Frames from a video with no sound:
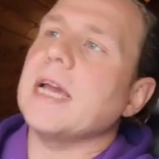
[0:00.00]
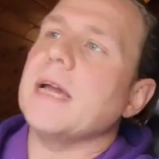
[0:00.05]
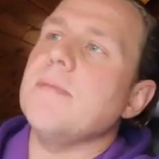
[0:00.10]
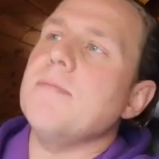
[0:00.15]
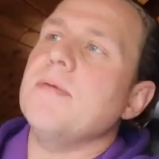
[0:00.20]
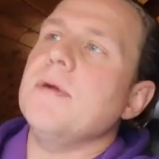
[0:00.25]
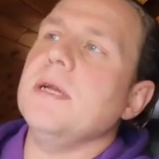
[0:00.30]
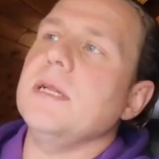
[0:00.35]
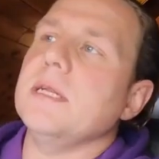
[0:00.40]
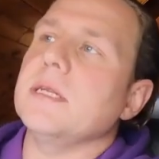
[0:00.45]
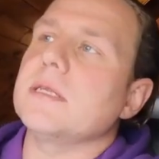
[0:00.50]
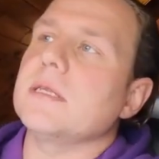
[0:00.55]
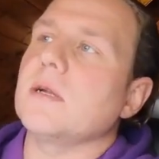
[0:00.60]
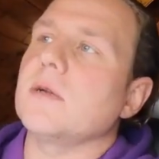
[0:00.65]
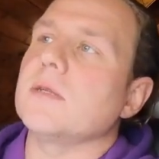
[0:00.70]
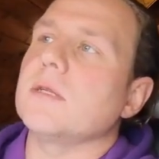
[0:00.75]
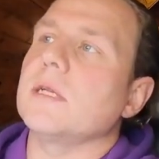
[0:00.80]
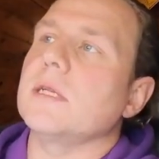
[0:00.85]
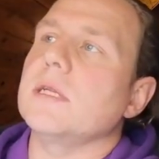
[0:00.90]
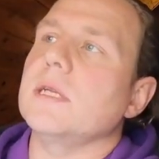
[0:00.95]
can bring this
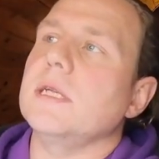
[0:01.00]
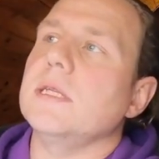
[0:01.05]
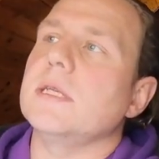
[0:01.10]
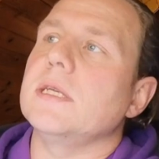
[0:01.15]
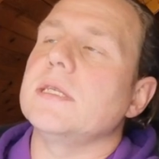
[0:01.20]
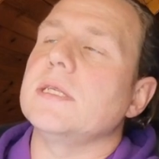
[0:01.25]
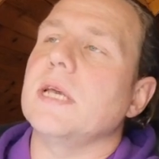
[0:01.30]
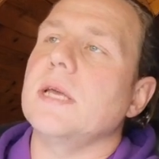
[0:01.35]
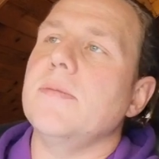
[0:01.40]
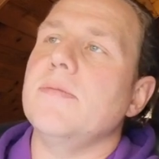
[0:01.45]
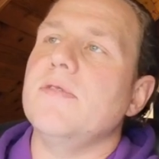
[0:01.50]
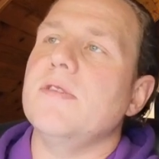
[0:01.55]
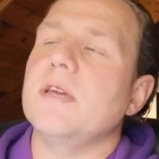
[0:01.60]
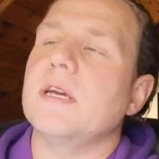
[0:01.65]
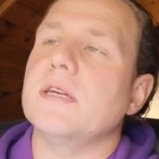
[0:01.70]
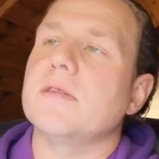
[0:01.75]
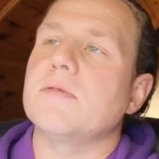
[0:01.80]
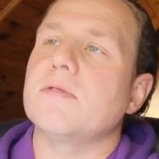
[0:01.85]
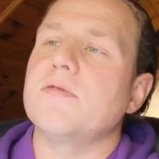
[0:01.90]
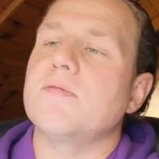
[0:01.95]
closer. It's the same thing
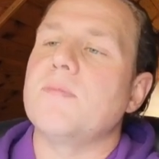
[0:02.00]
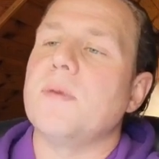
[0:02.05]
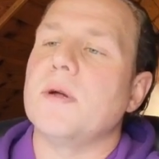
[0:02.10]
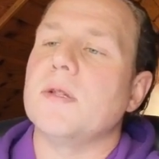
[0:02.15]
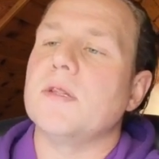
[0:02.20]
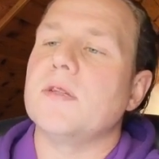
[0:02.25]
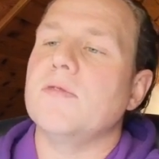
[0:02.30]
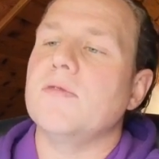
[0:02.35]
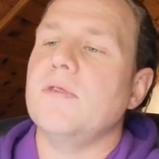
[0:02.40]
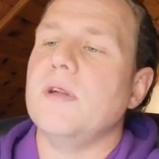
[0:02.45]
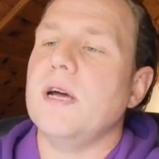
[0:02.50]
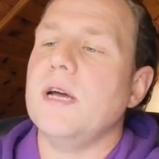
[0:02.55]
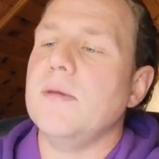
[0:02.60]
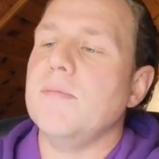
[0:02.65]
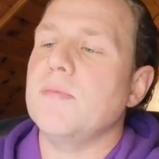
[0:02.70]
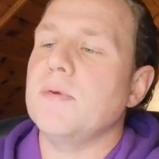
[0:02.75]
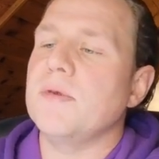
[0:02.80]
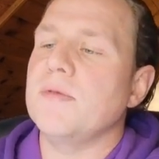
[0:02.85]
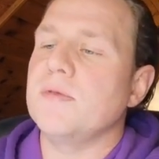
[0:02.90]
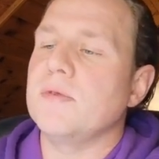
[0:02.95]
as with butterfly,
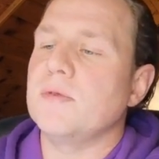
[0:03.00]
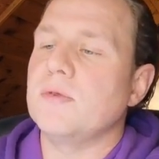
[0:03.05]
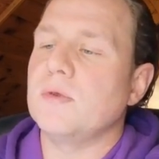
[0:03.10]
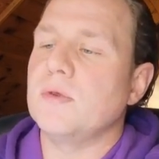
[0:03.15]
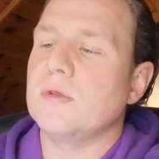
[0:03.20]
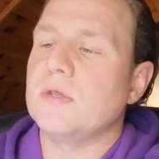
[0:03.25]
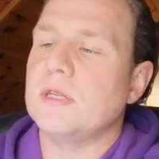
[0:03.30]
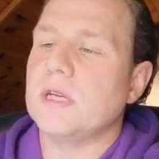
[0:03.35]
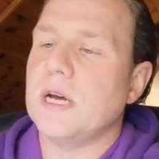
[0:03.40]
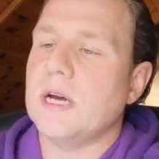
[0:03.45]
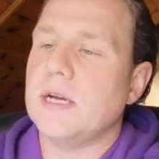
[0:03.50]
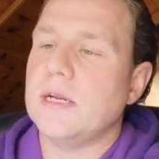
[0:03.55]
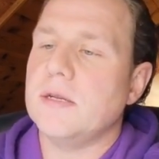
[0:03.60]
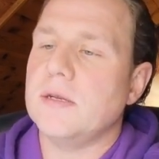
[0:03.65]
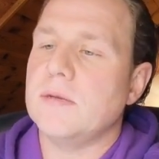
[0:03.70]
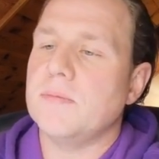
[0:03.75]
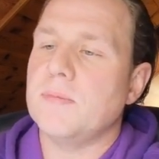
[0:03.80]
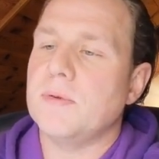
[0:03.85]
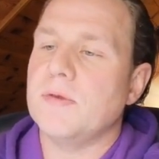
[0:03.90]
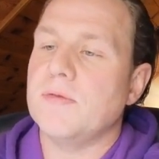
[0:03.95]
breathing to the side
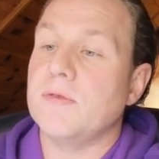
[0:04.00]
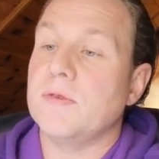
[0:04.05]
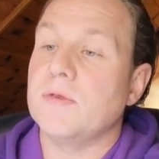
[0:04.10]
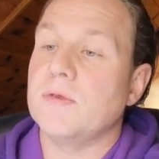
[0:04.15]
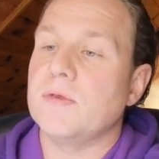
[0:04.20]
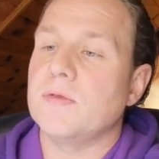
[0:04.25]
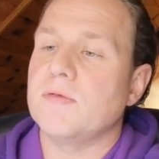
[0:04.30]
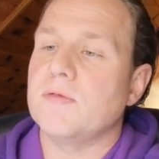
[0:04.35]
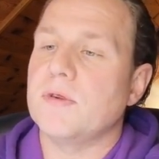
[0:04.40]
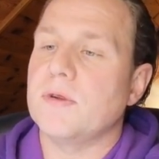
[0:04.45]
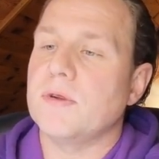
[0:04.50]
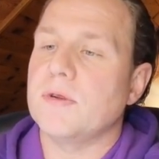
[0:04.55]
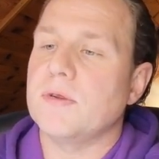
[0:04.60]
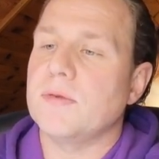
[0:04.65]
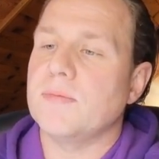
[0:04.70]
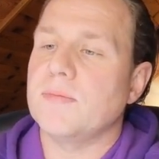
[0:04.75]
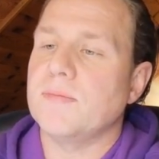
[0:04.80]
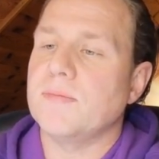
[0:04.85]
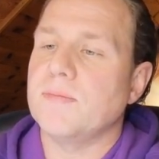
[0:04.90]
and breathing to the front.